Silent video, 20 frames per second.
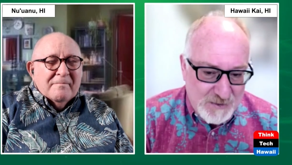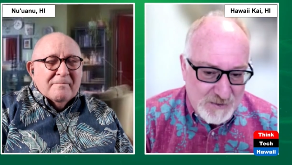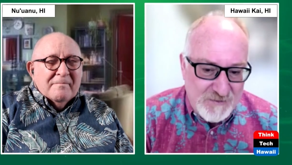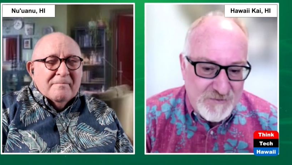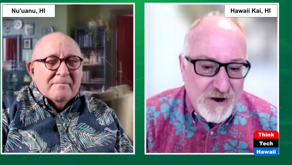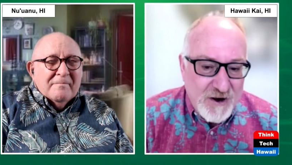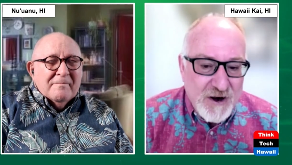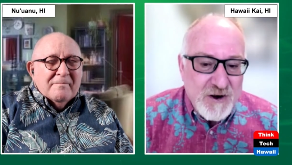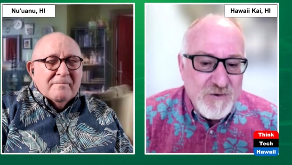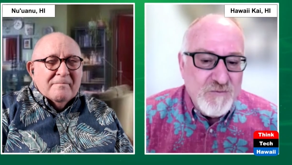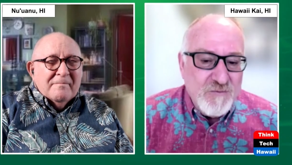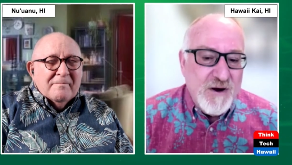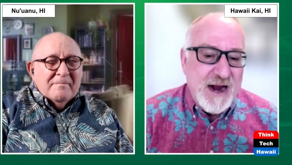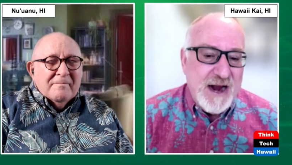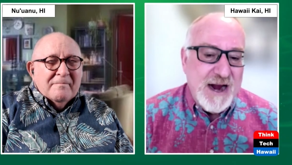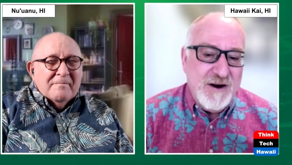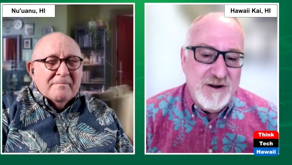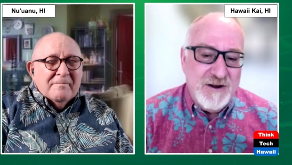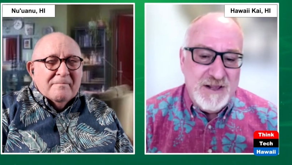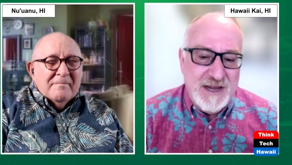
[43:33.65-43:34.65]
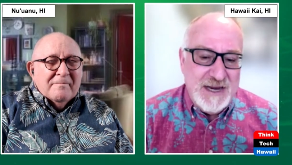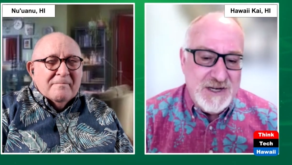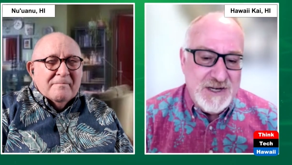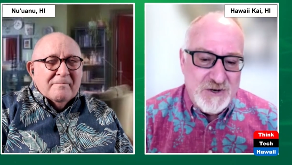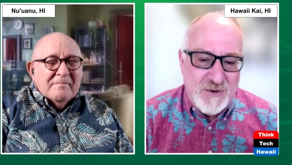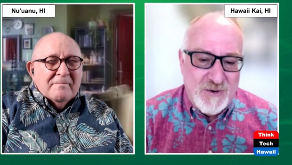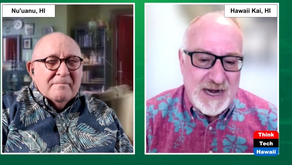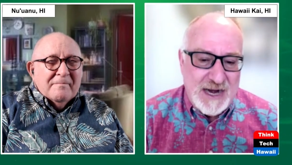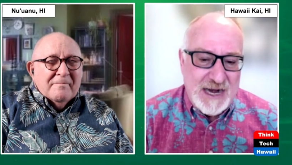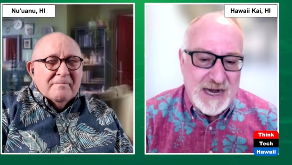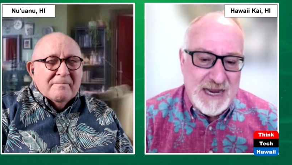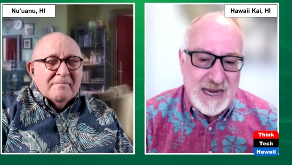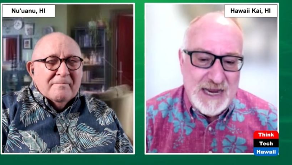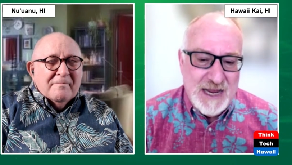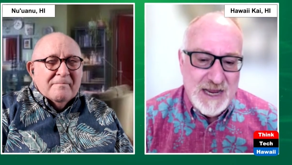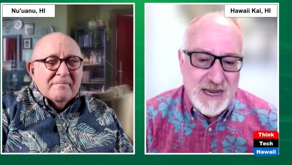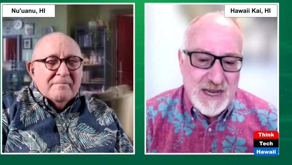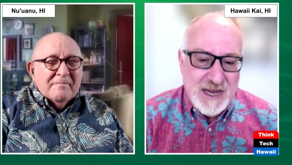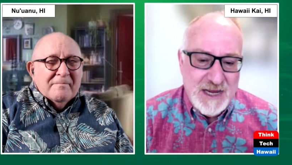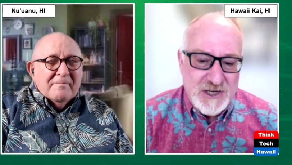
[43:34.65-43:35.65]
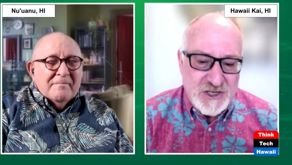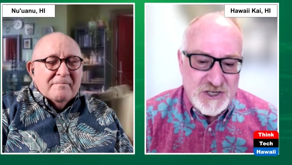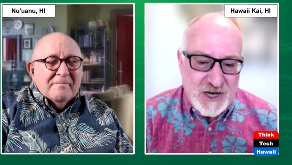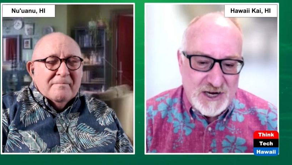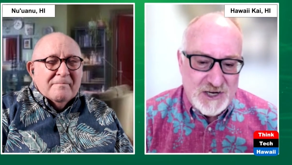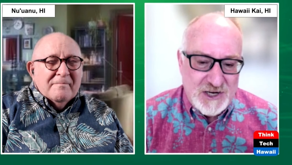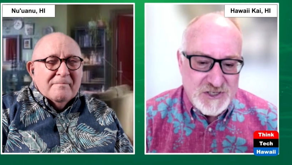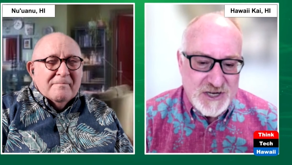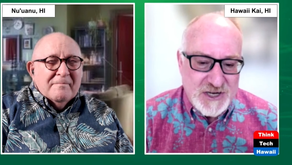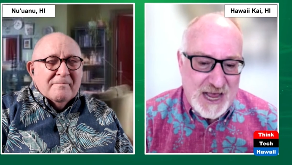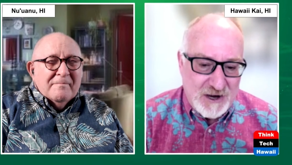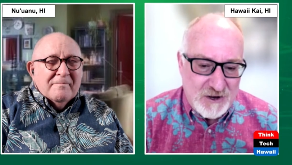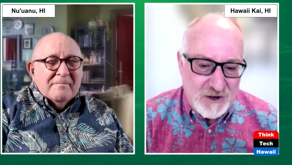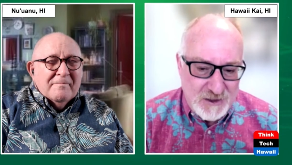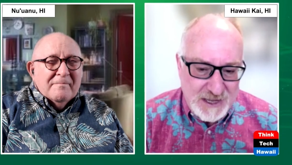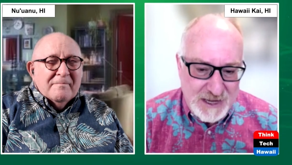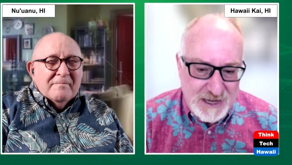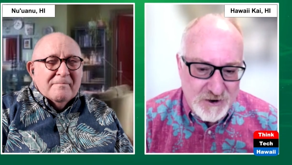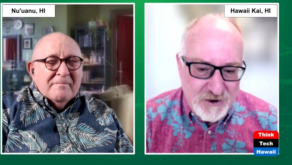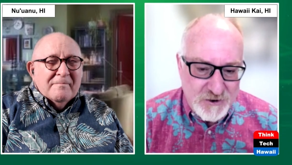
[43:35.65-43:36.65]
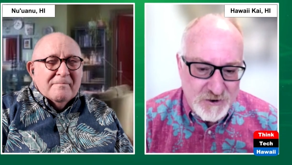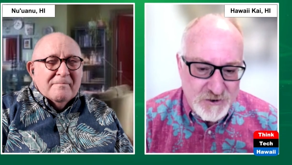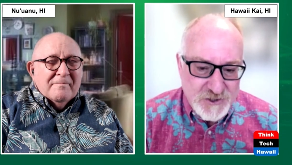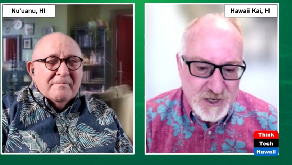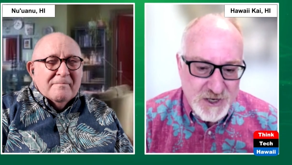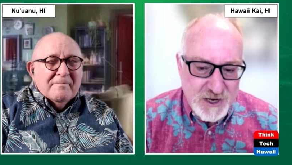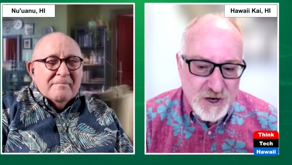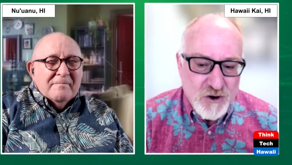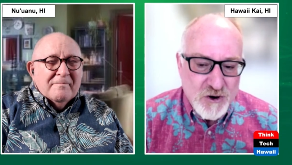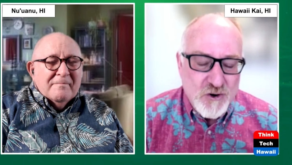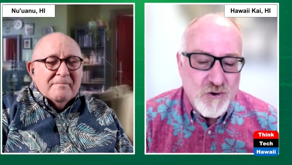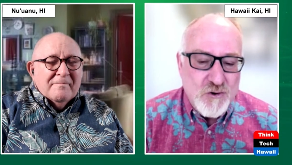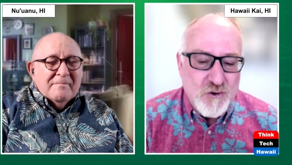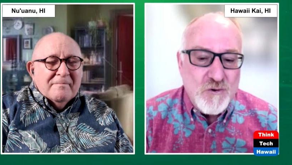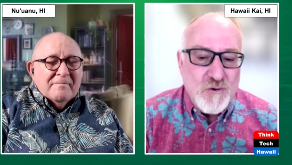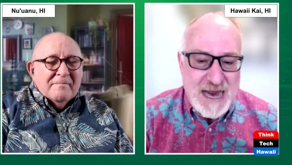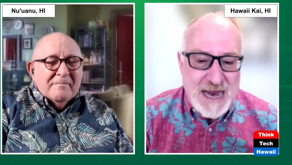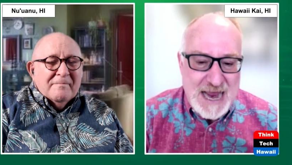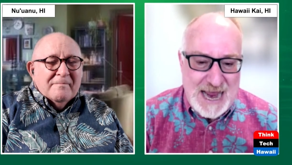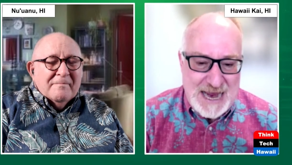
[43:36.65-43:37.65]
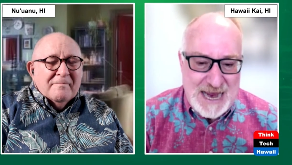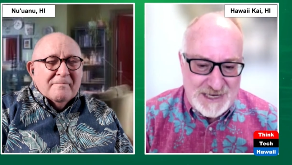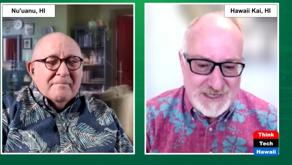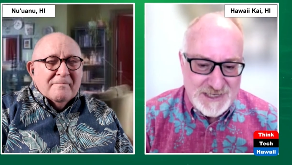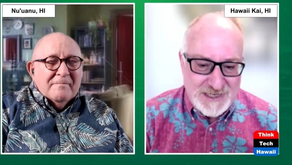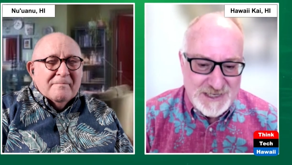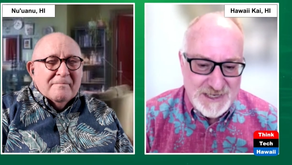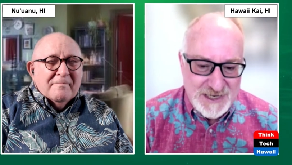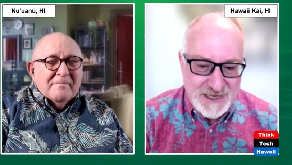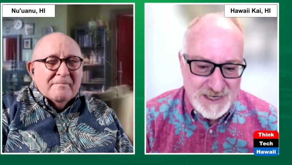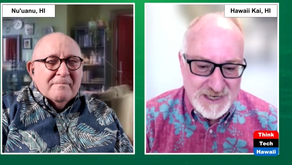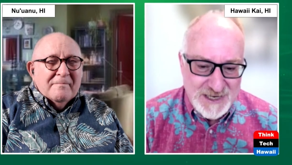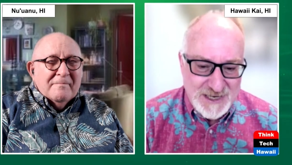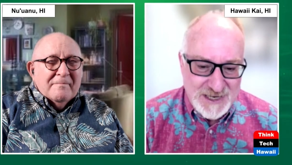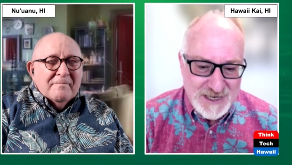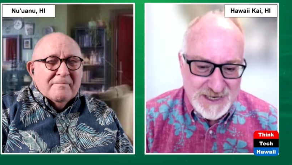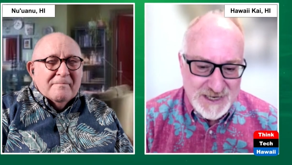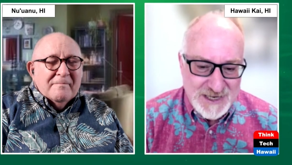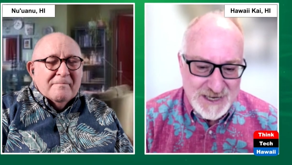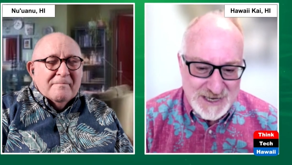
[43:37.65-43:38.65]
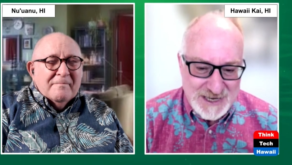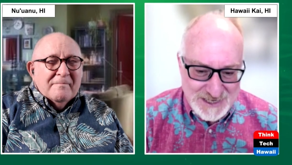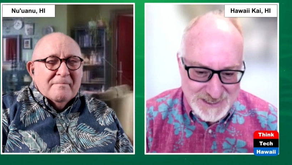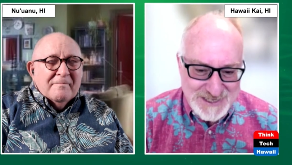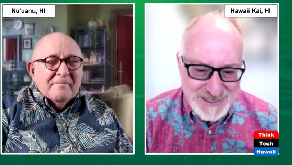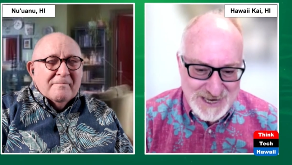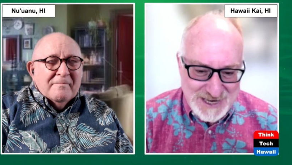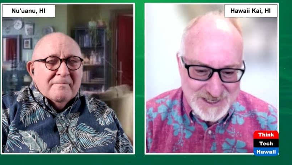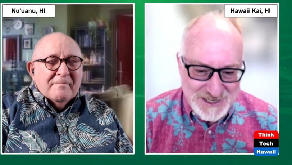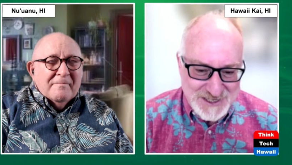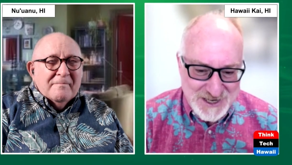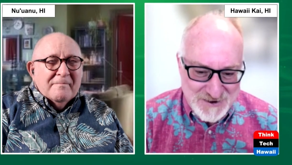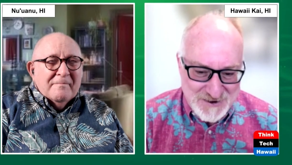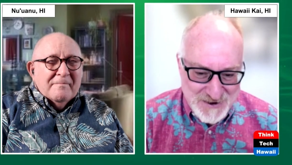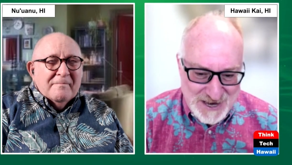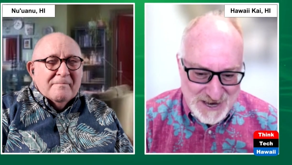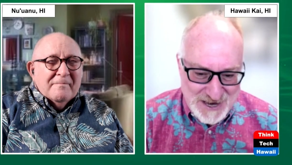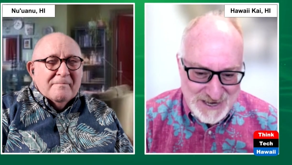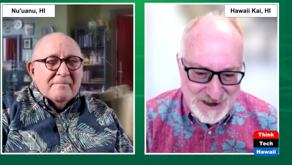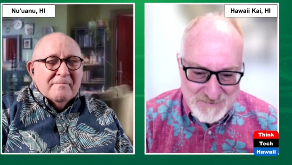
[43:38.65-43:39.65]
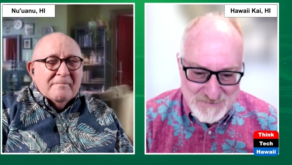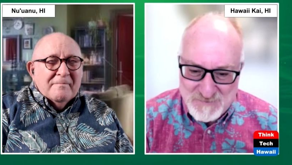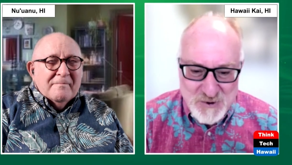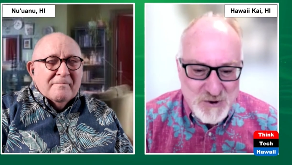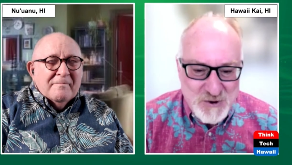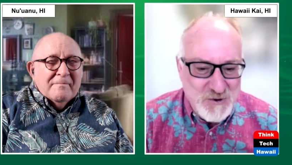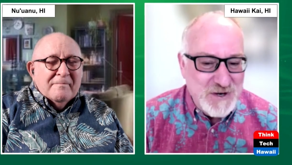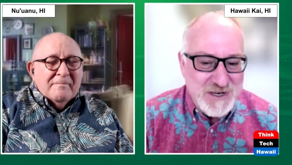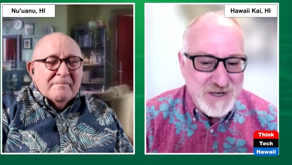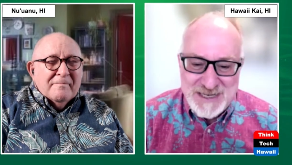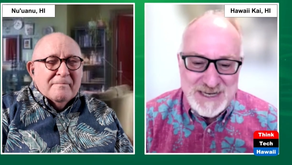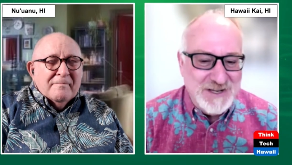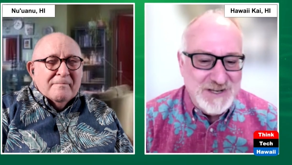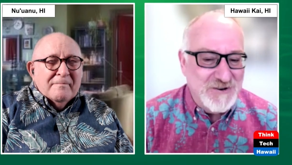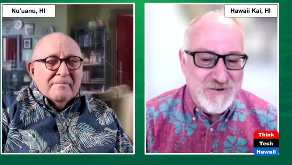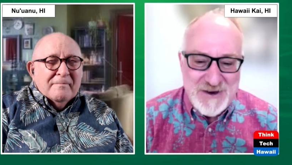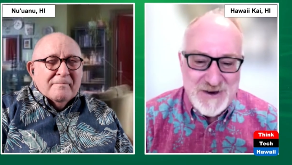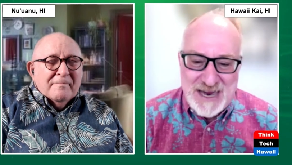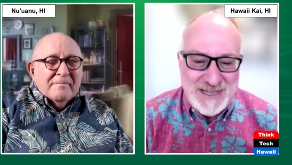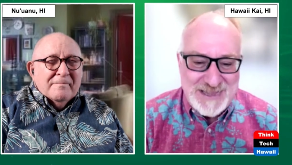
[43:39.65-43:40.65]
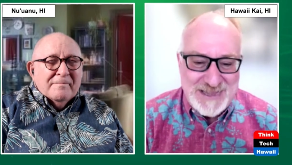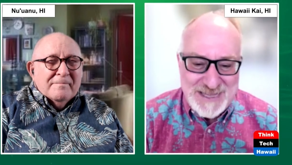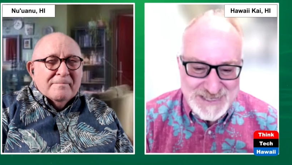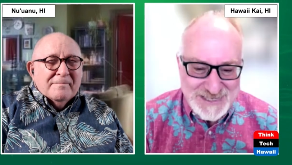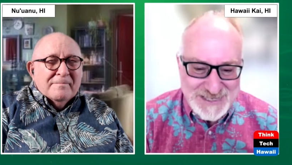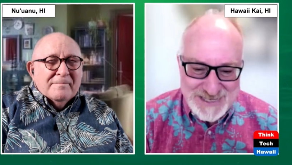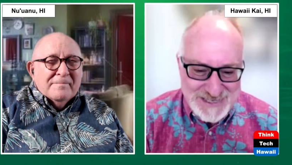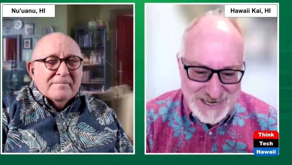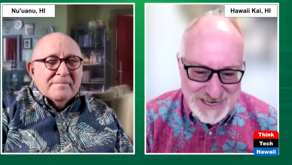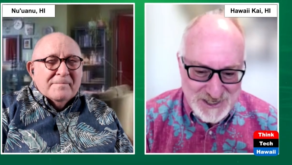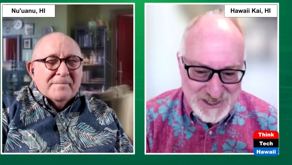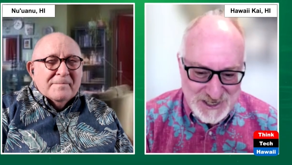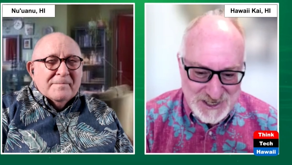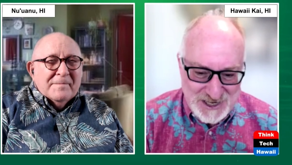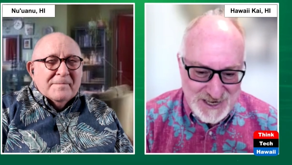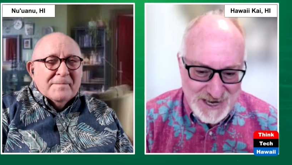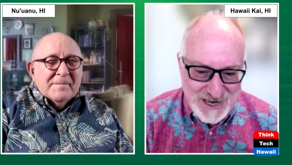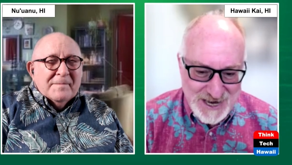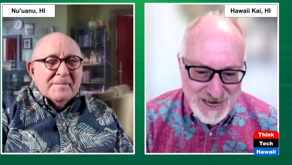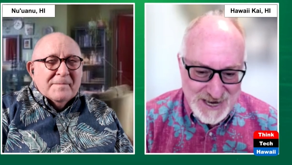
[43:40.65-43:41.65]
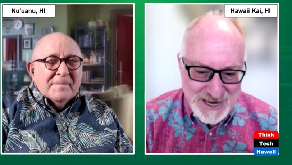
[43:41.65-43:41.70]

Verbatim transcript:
Speaker 1: I mean, very rarely do any genocidal leaders create a distinction, right? I mean, Putin didn't create this distinction.